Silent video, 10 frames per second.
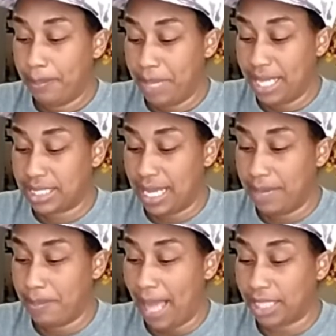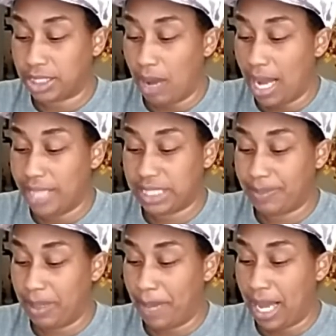mix and match. So I
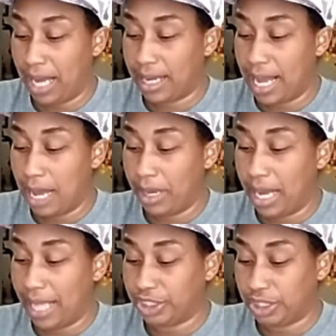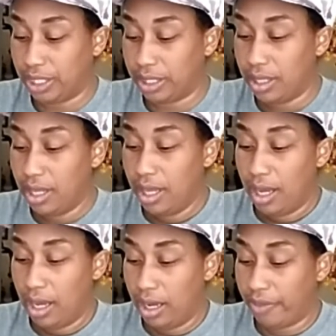just been buying a combination
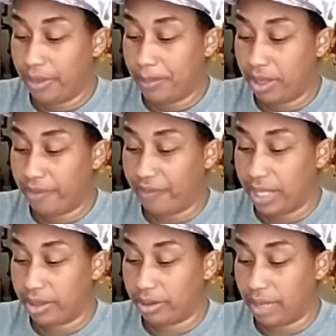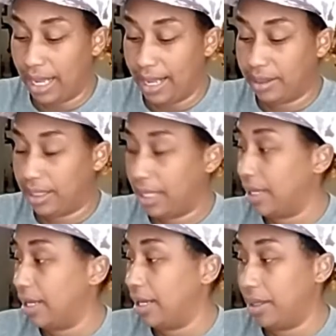of the Butterfinger and
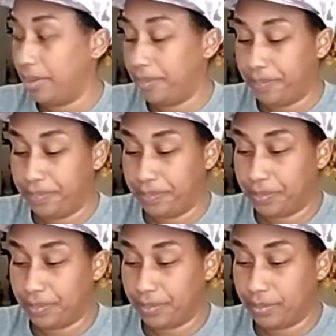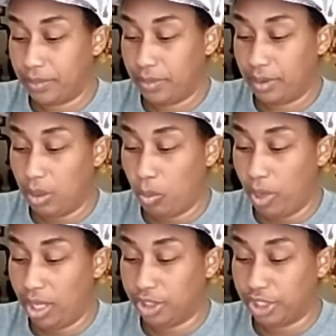the um, the
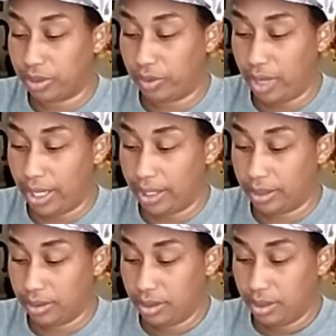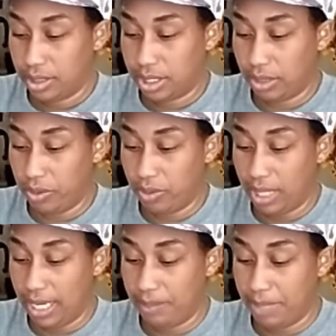100 Grand. So you
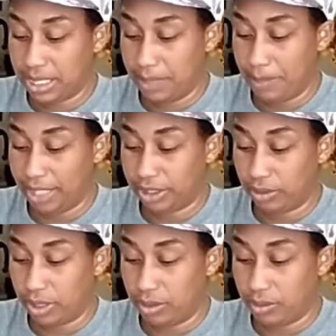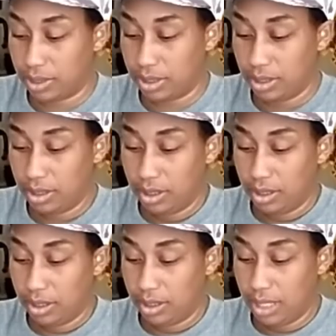can mix and match on those.
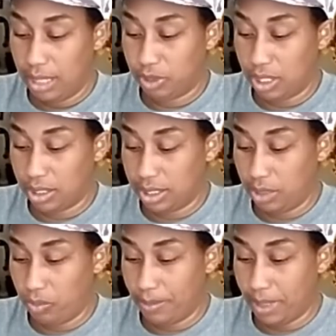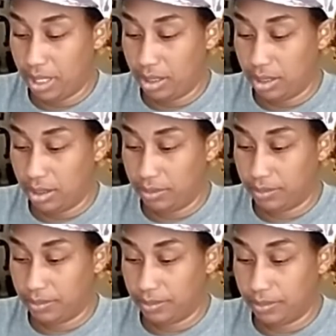Now I'm trying to see where my um